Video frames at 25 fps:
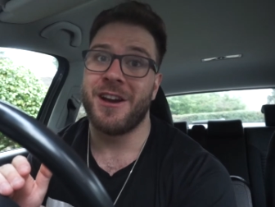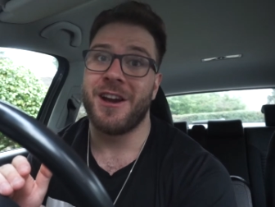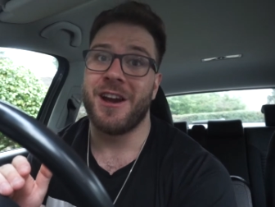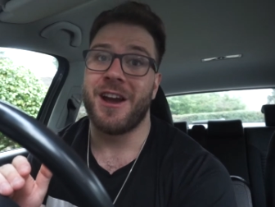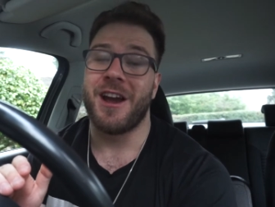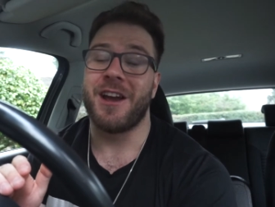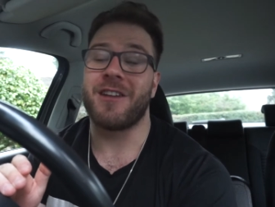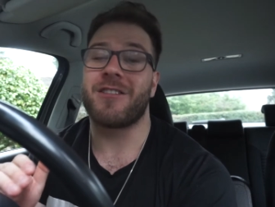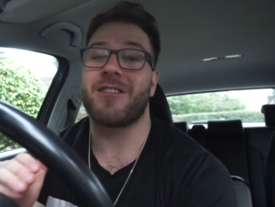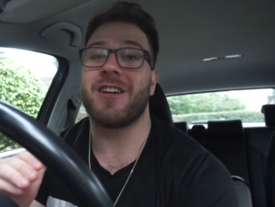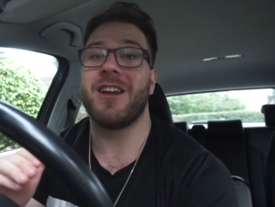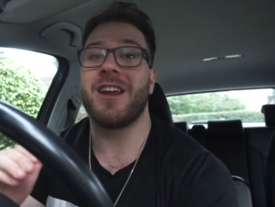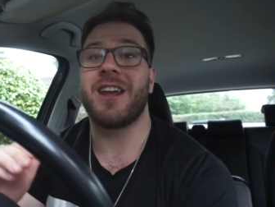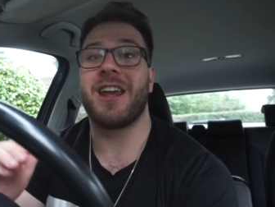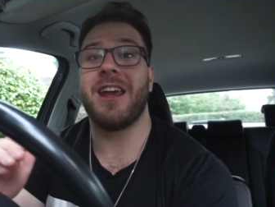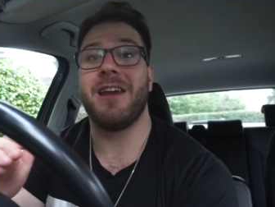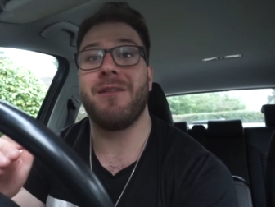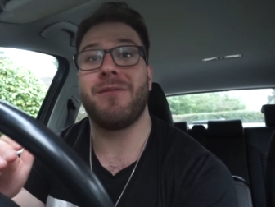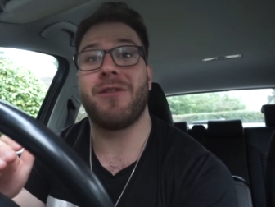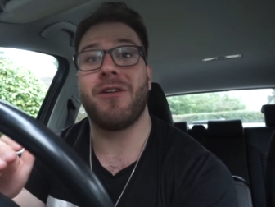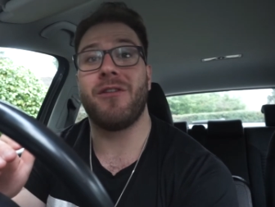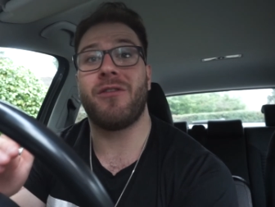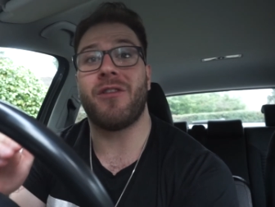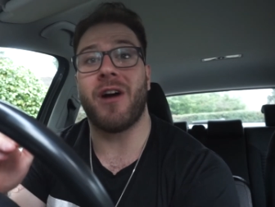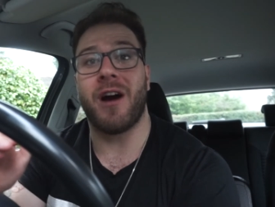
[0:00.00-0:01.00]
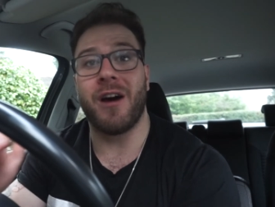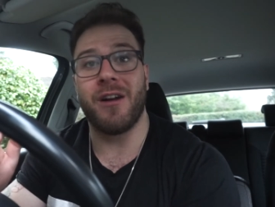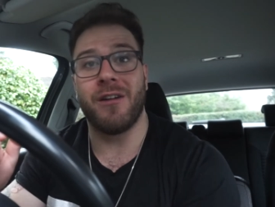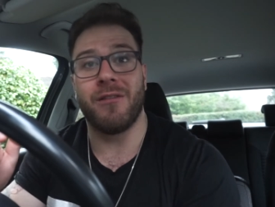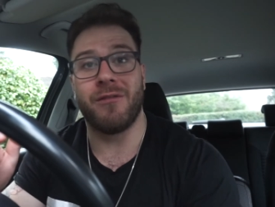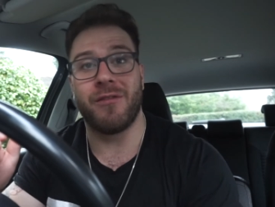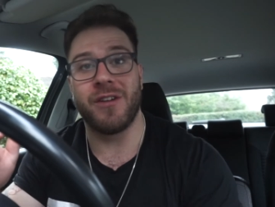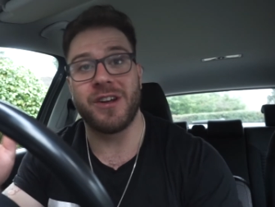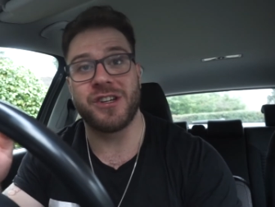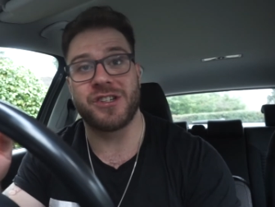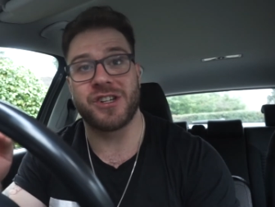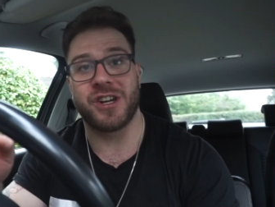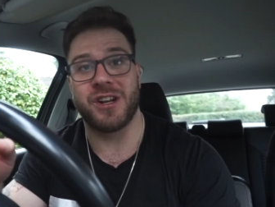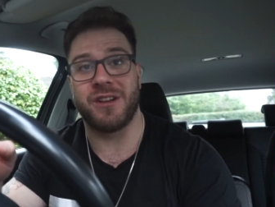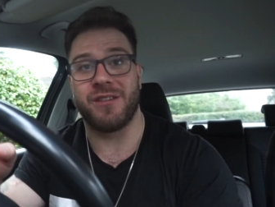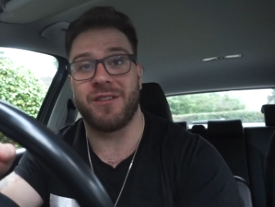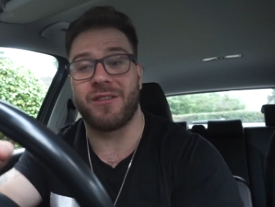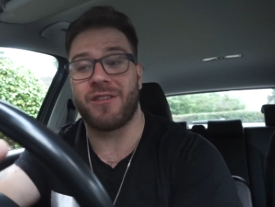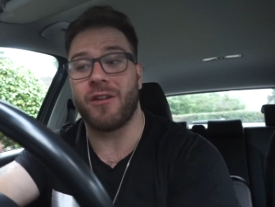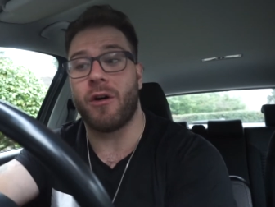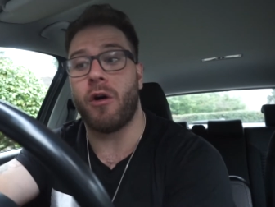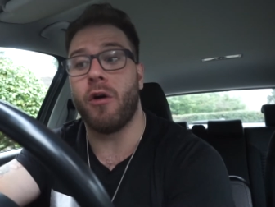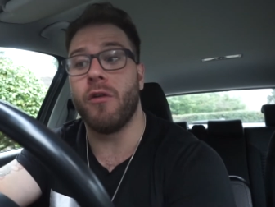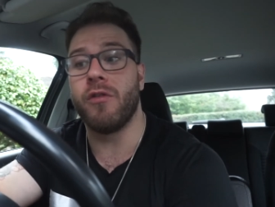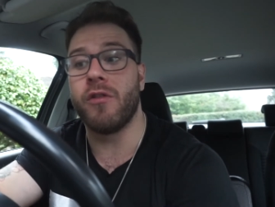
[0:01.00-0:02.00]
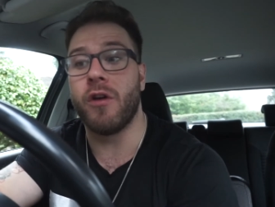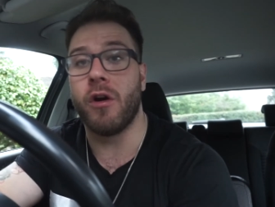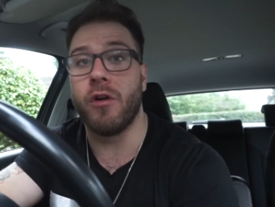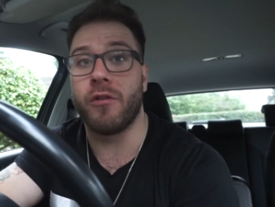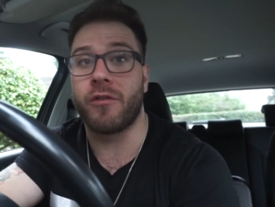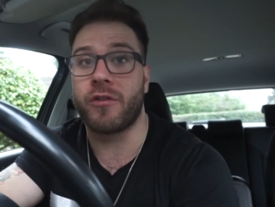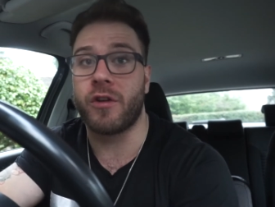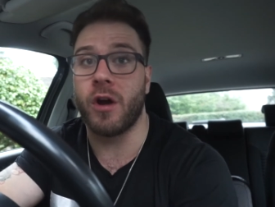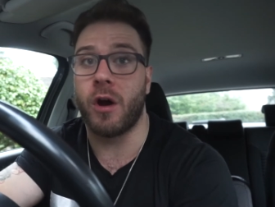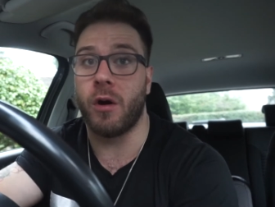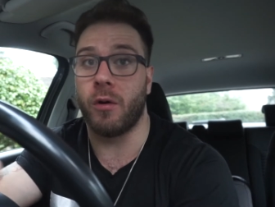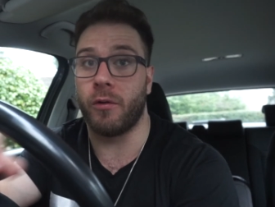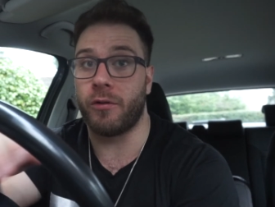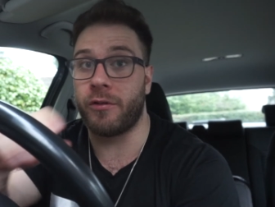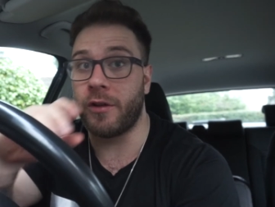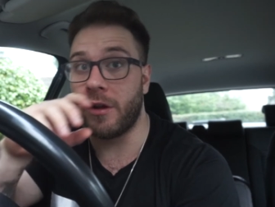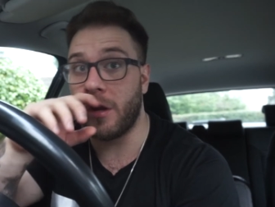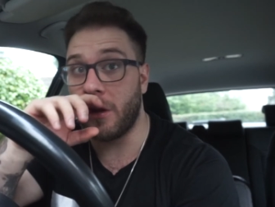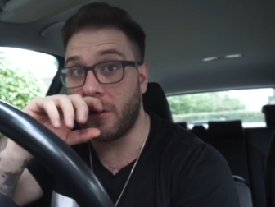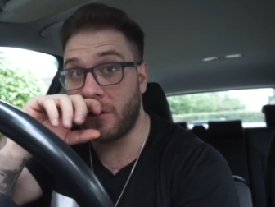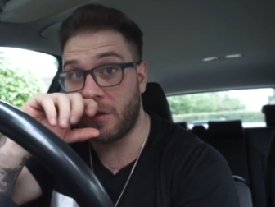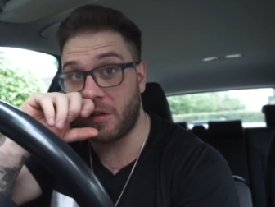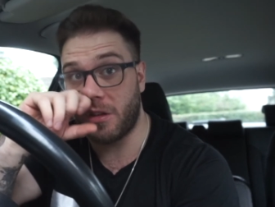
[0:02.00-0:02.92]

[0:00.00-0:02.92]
It's going to keep you tunnel visioned on those goals so you